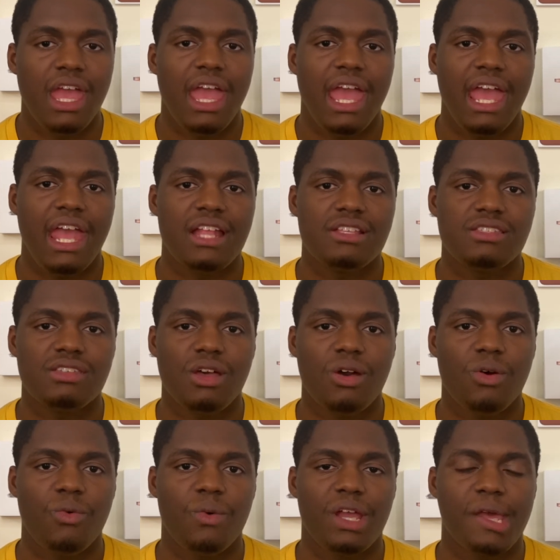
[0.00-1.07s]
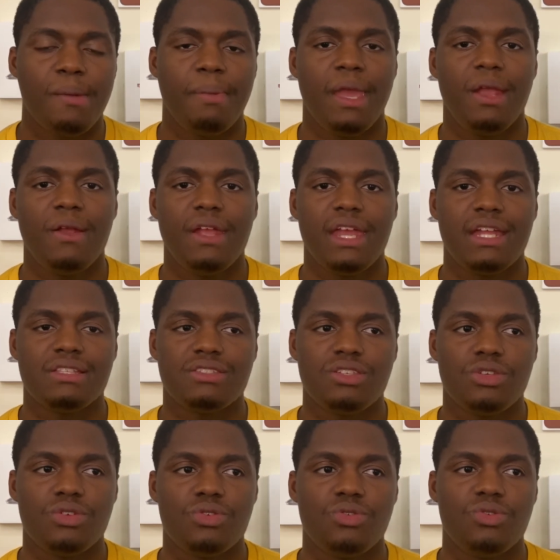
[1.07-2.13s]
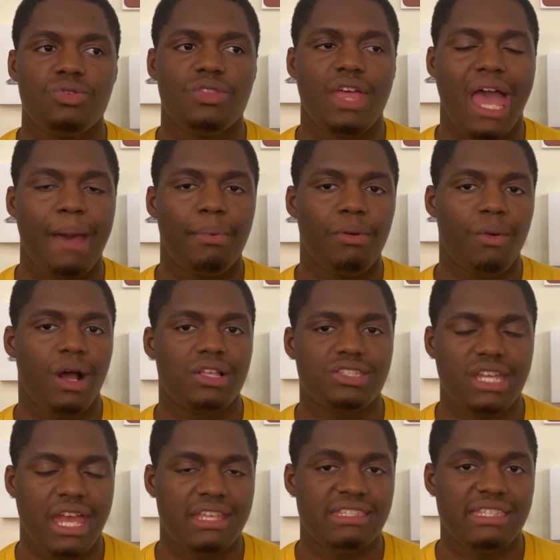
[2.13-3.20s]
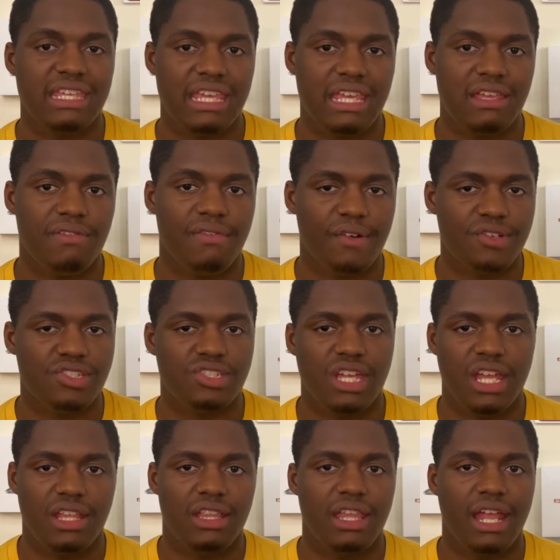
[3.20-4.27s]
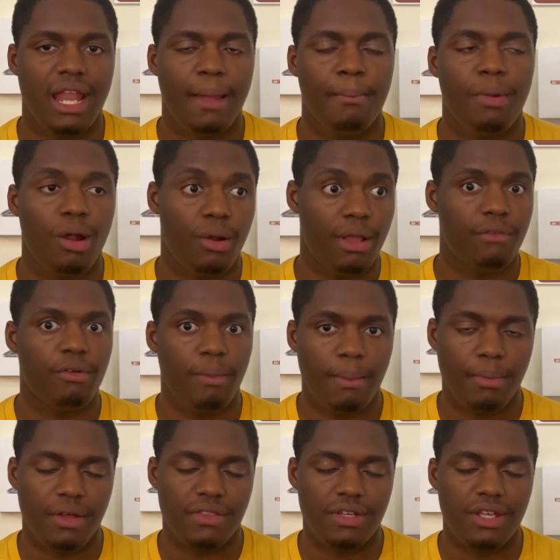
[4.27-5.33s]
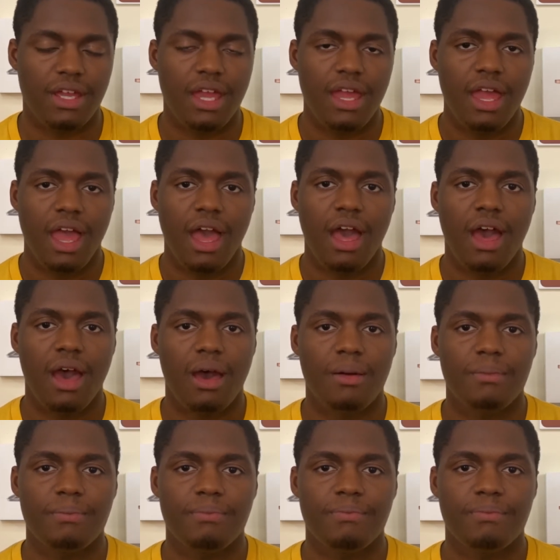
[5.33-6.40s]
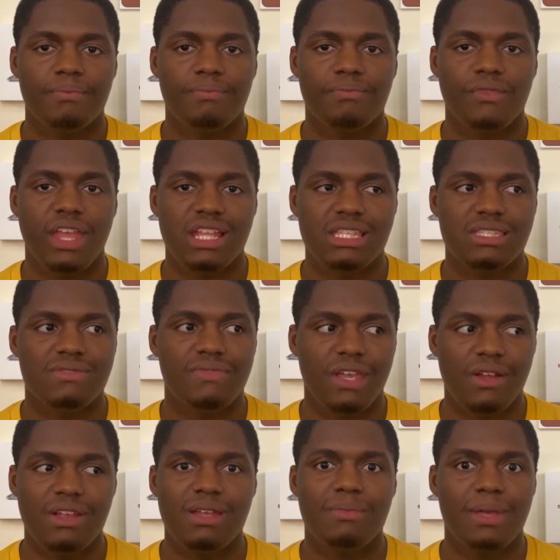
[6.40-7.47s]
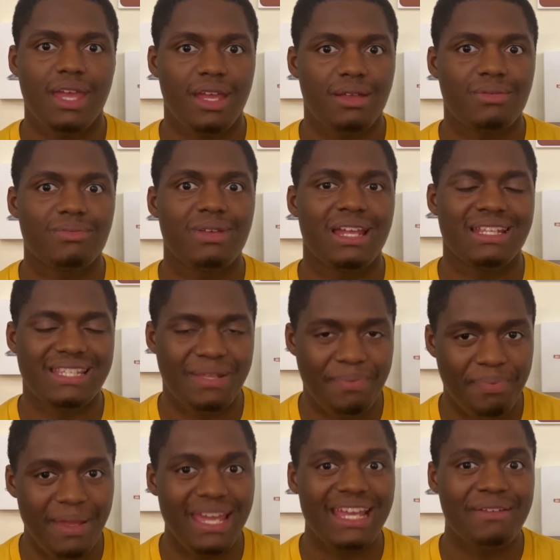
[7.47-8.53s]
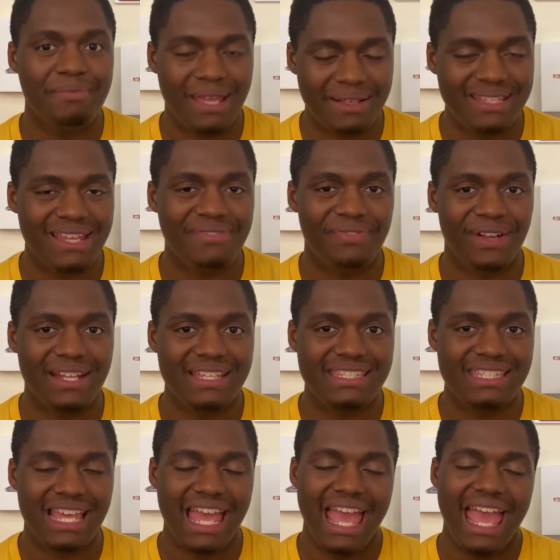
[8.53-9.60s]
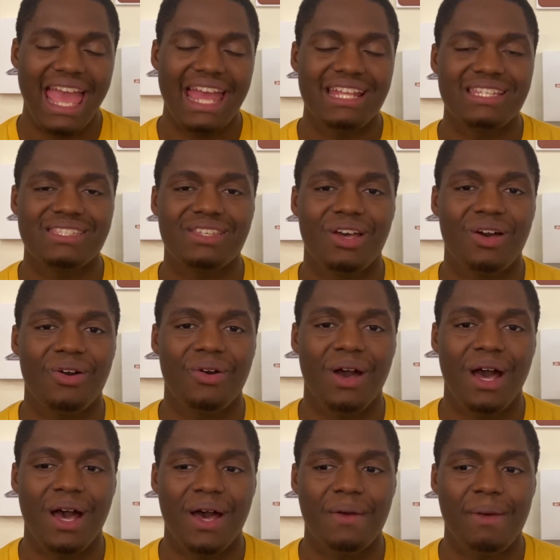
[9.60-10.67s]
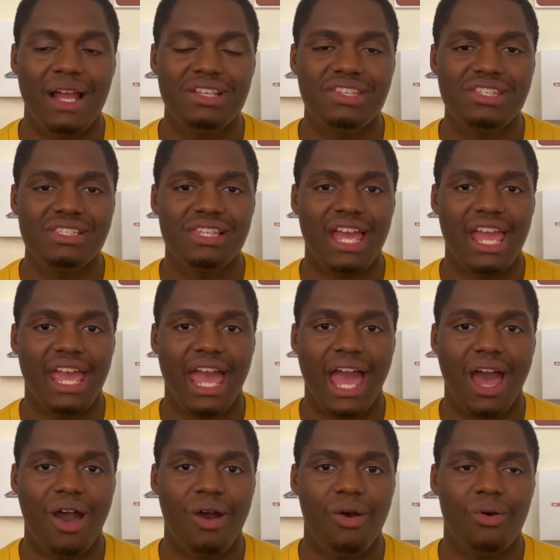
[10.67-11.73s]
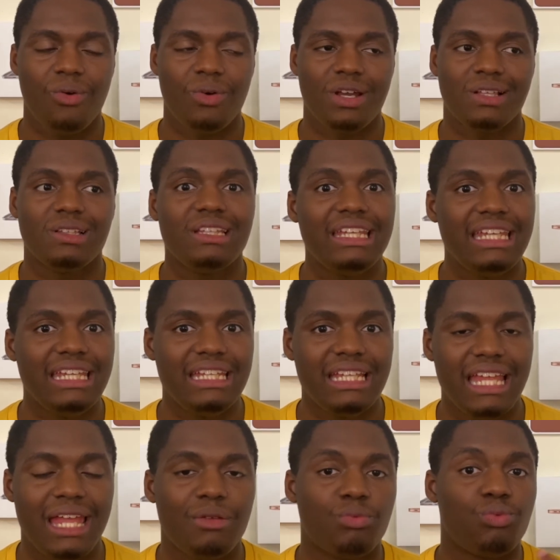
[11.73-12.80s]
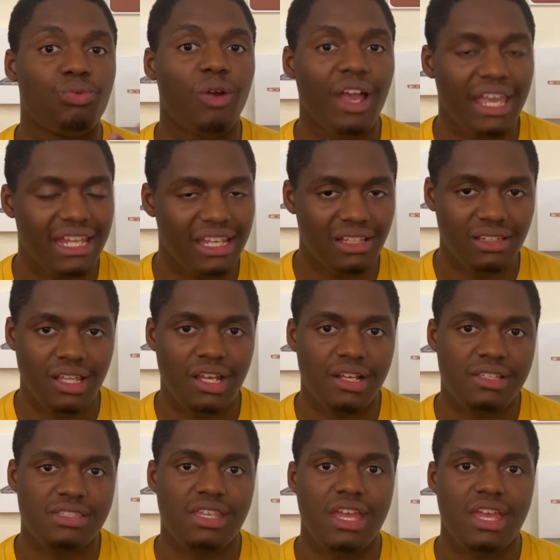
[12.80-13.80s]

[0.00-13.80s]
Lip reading: And so when comparing it to the Apple Watch SE first gen that I'm borrowing from my brother, it's very big. It's a big difference. And so I just like how clean and rugged it looks.